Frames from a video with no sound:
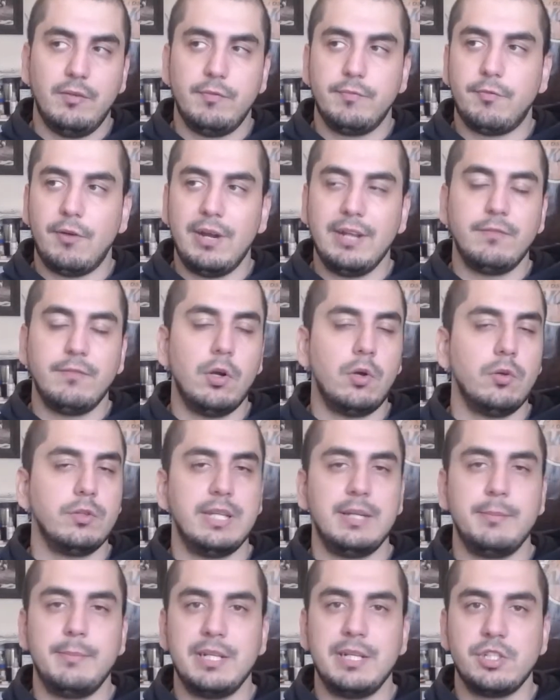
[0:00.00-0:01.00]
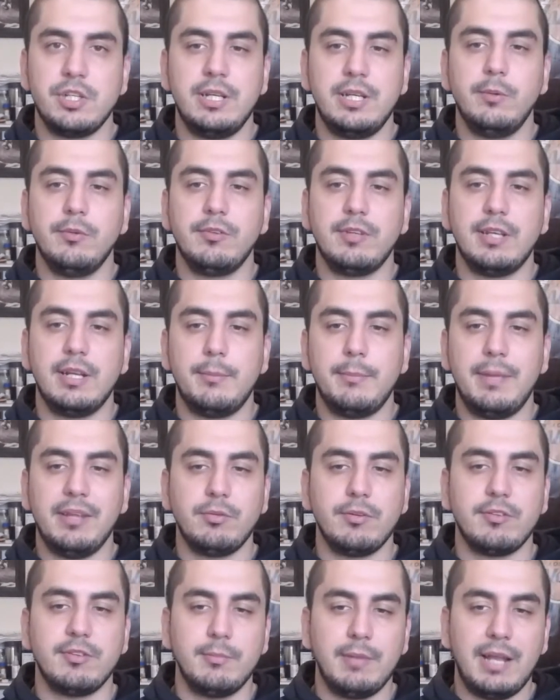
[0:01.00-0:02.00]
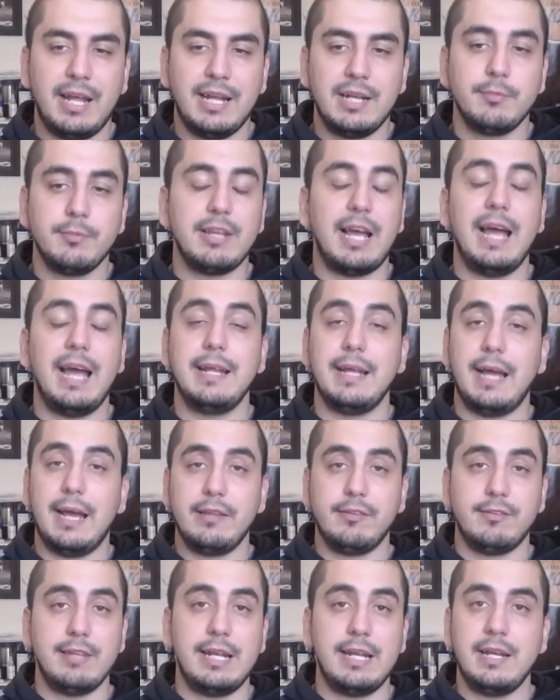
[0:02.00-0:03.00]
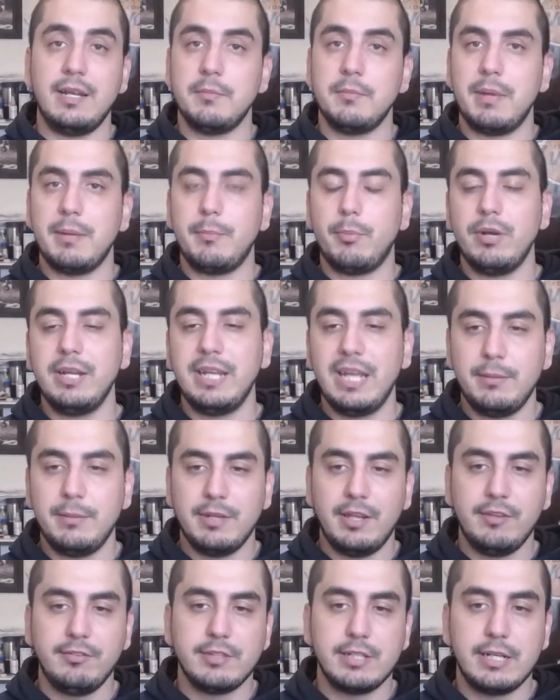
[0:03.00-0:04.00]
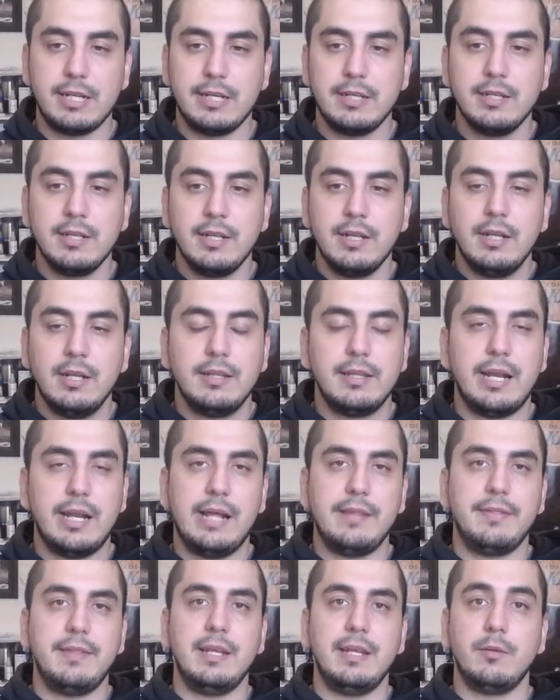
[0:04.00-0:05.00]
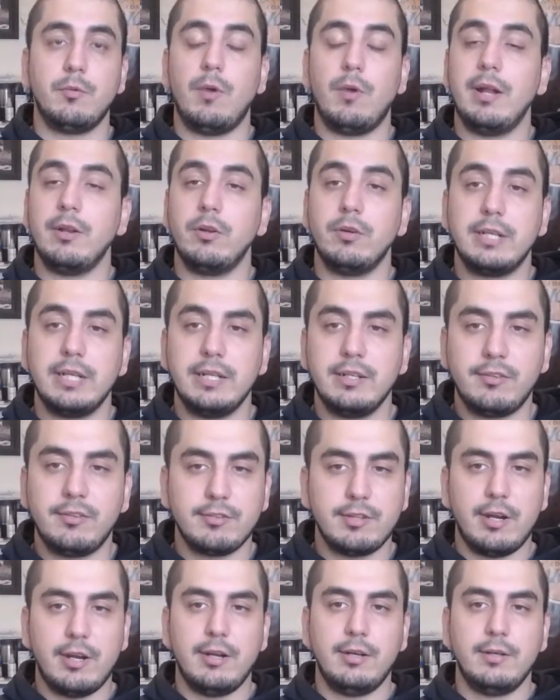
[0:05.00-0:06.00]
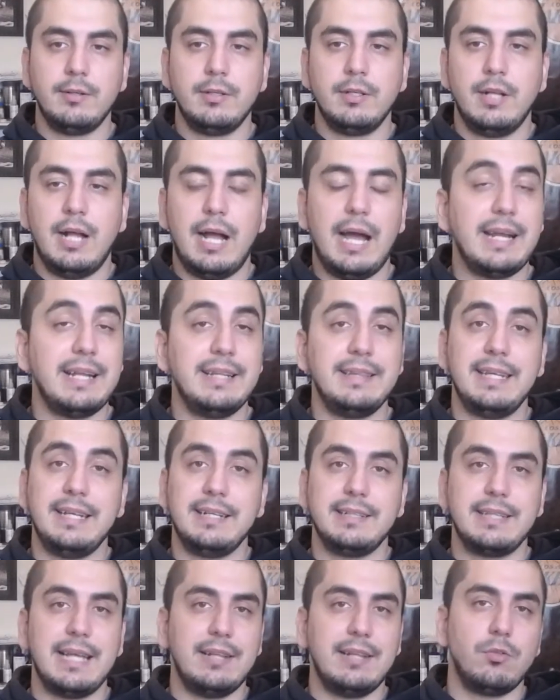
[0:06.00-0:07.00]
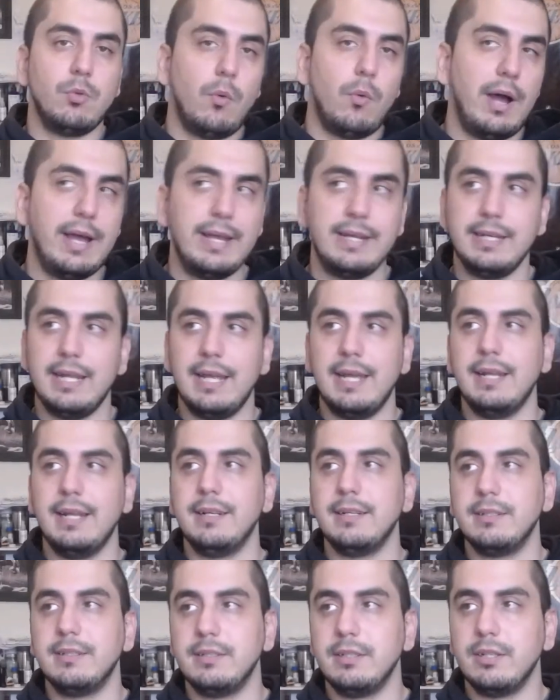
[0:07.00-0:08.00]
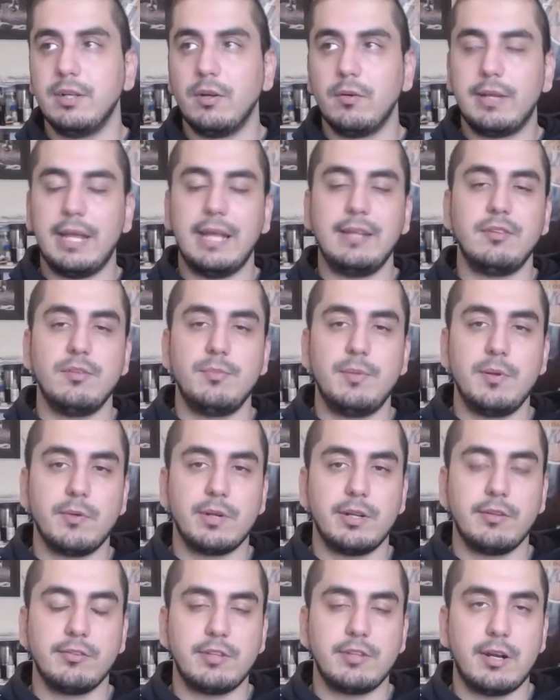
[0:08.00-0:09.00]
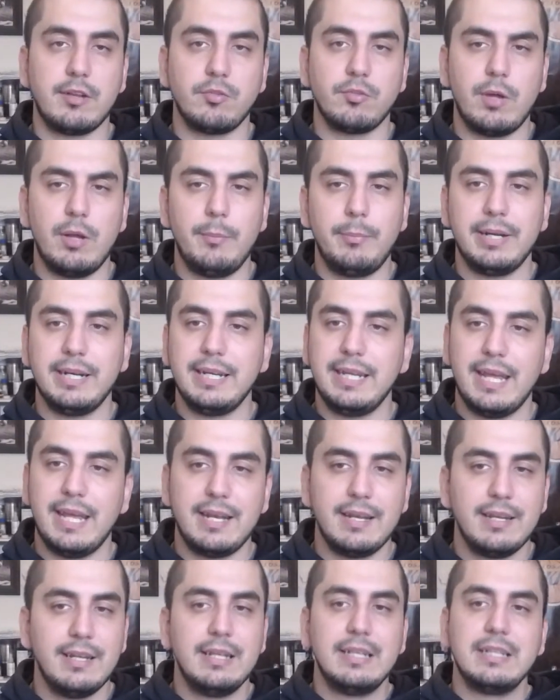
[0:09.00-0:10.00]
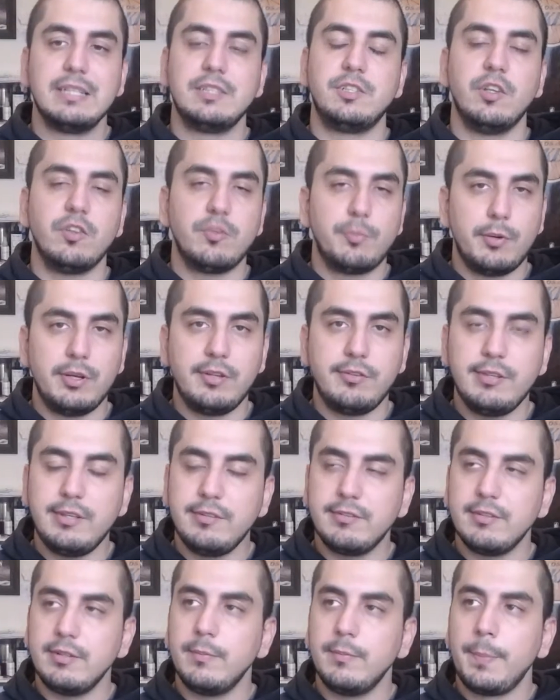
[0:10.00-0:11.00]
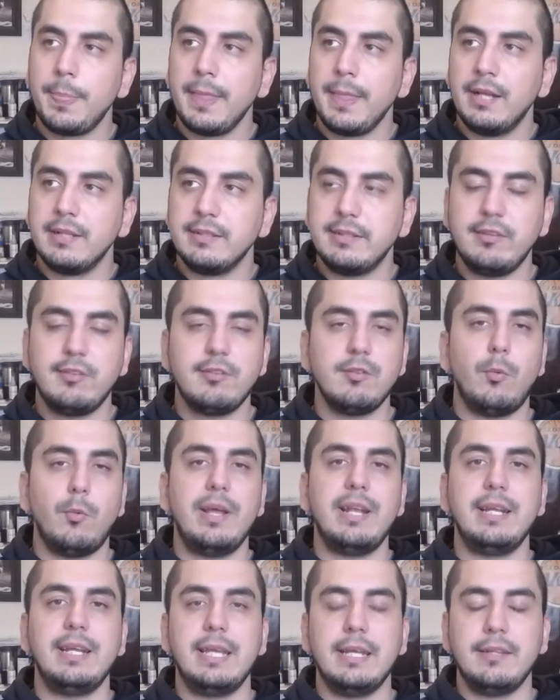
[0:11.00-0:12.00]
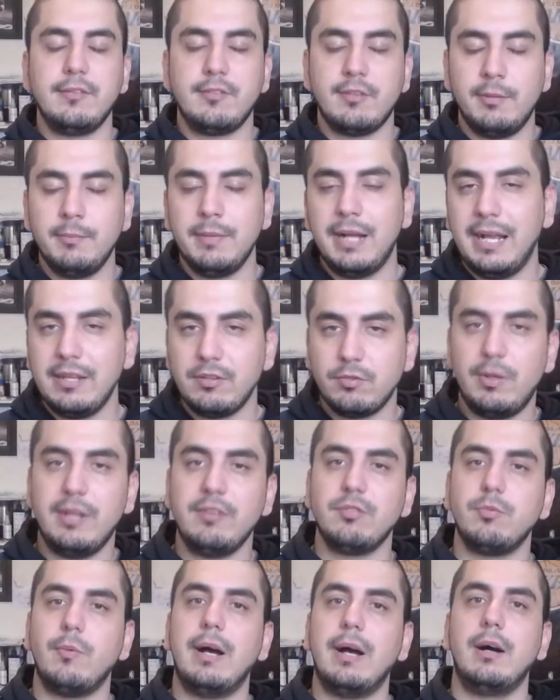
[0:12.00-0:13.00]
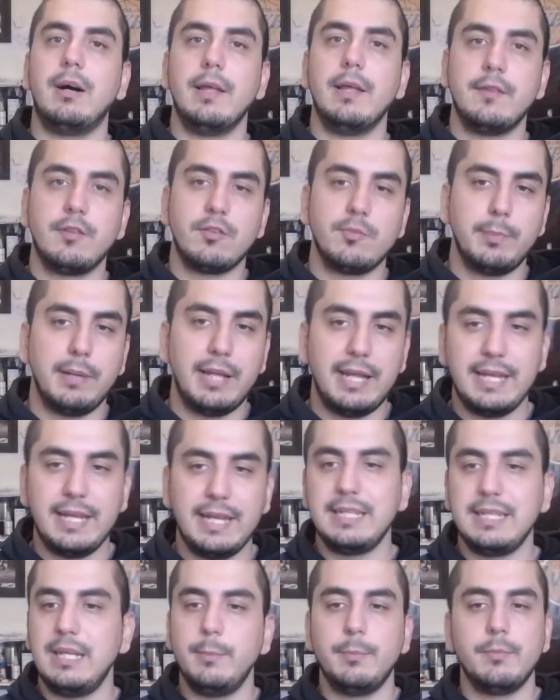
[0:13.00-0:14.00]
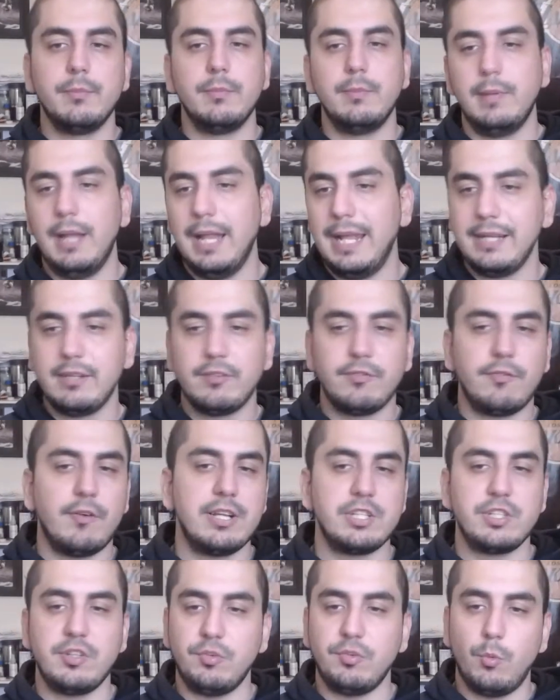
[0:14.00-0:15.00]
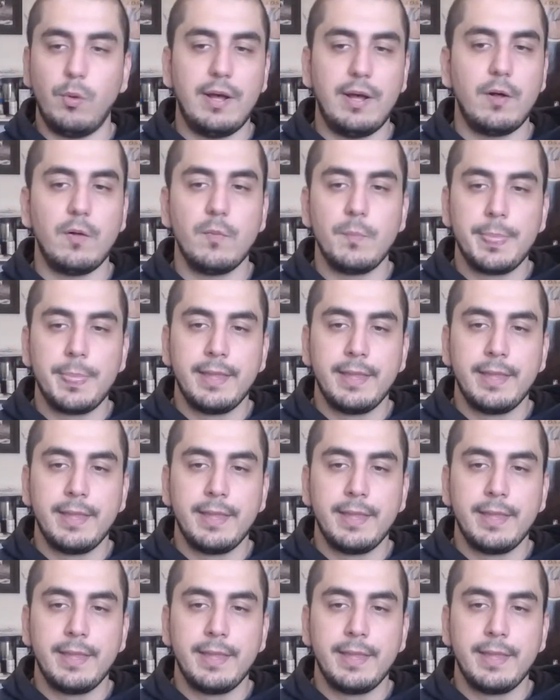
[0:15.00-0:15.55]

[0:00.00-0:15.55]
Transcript: Frank Vogel did mention he was going to mess with some lineups. I said it in my pregame yesterday that I think Rondo could start. I didn't think that Dwight and KCP were going to start as well. But again, just preseason. This is a way to get some guys rest while others play and keep legs fresh as well.